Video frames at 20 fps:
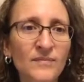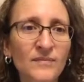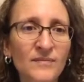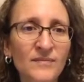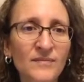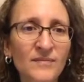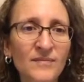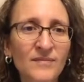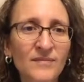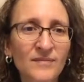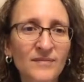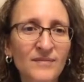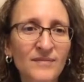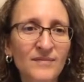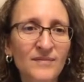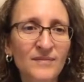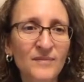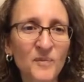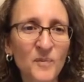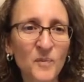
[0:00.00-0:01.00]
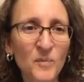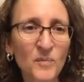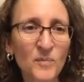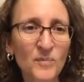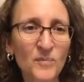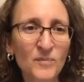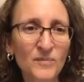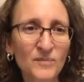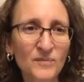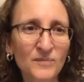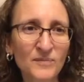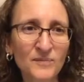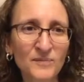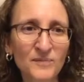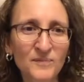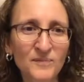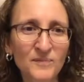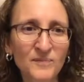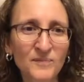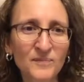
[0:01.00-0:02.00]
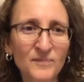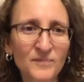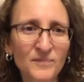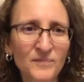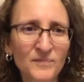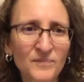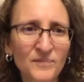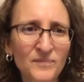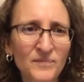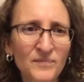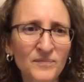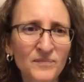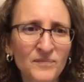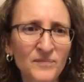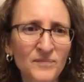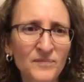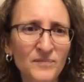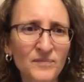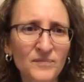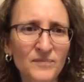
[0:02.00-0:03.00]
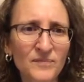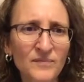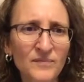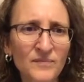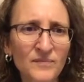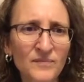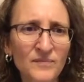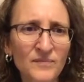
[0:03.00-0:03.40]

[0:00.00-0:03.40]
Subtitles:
No words are spoken by the person on screen.